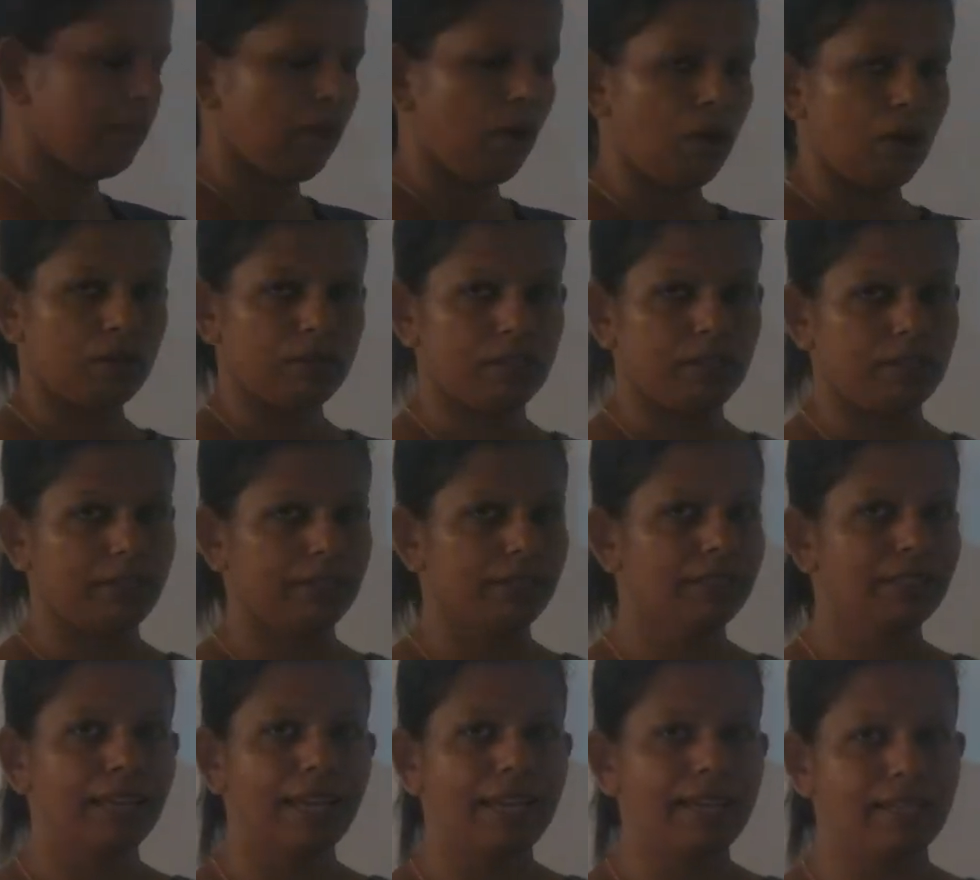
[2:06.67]

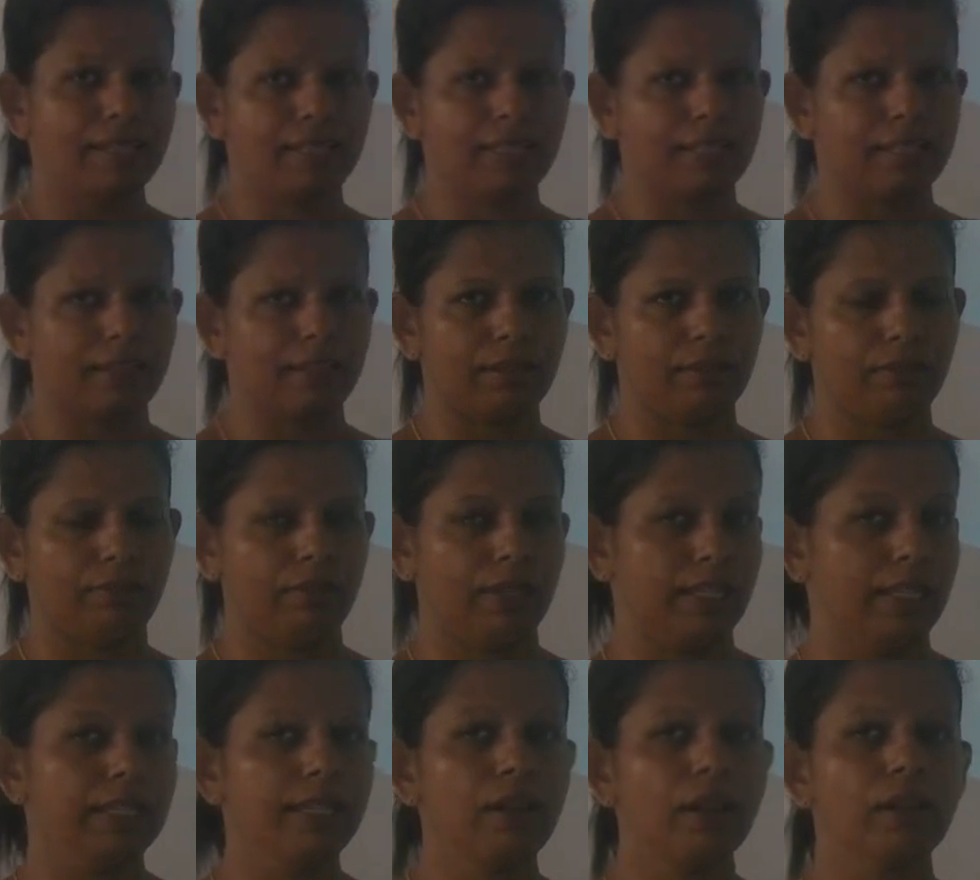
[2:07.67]
oxygen gas. We
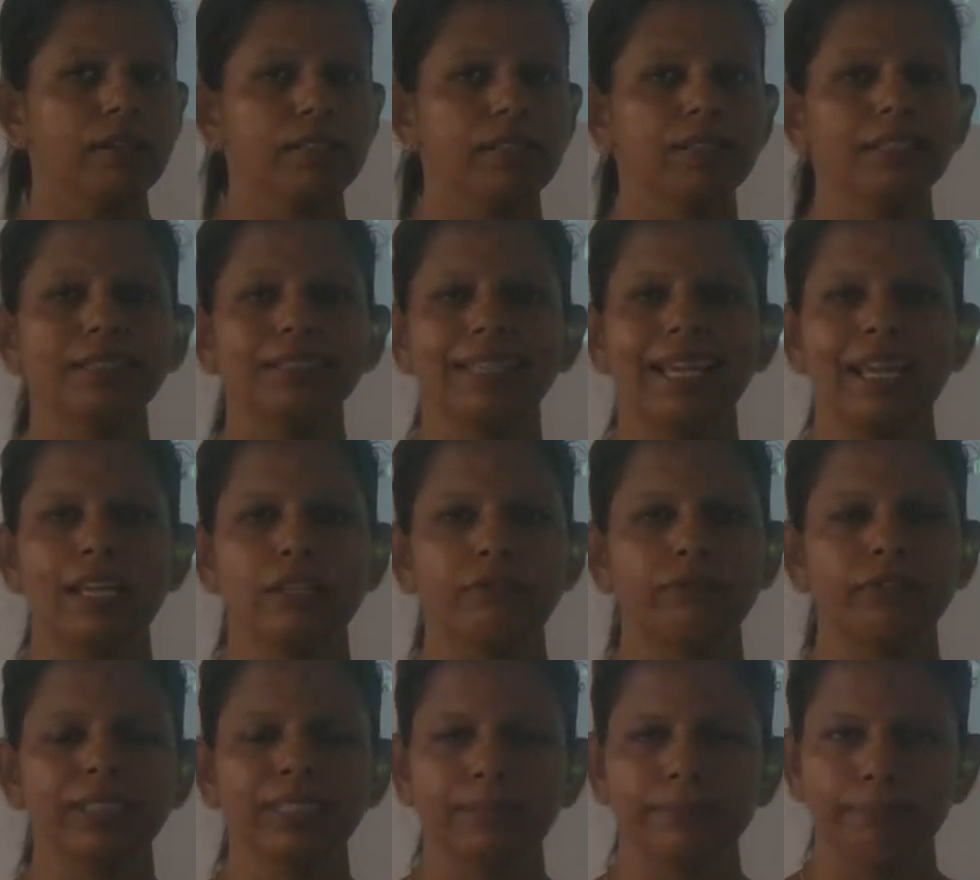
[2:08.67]
need oxygen gas
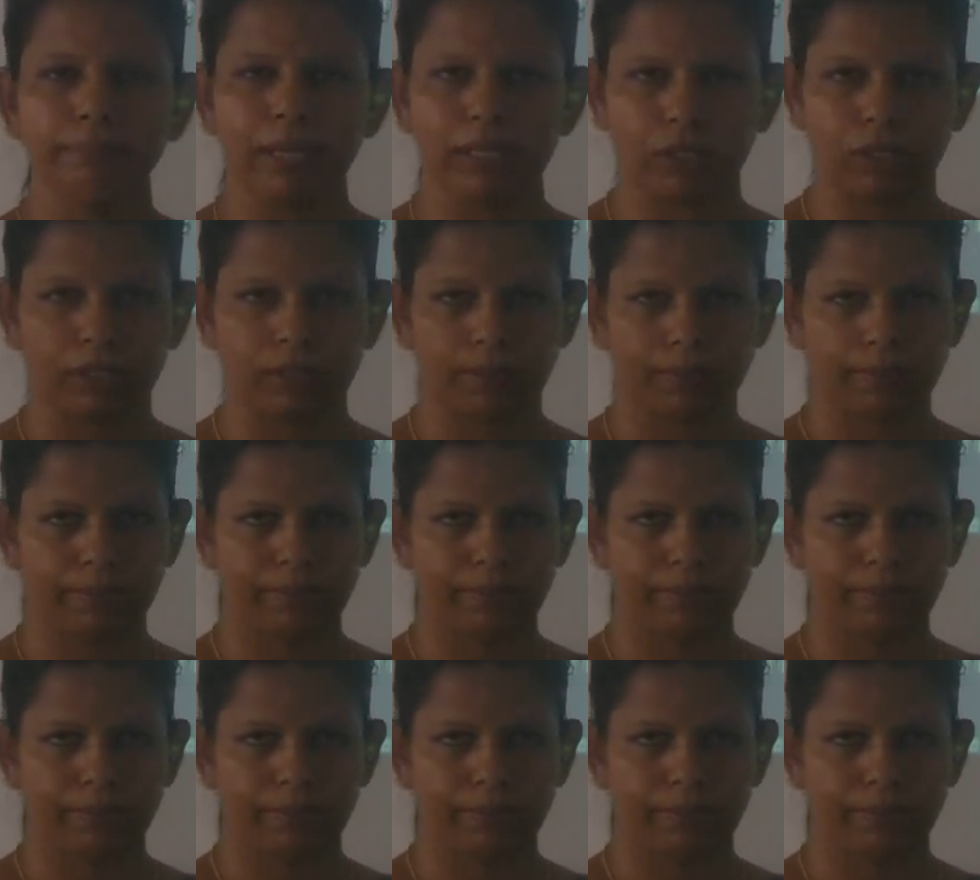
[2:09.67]
for combustion.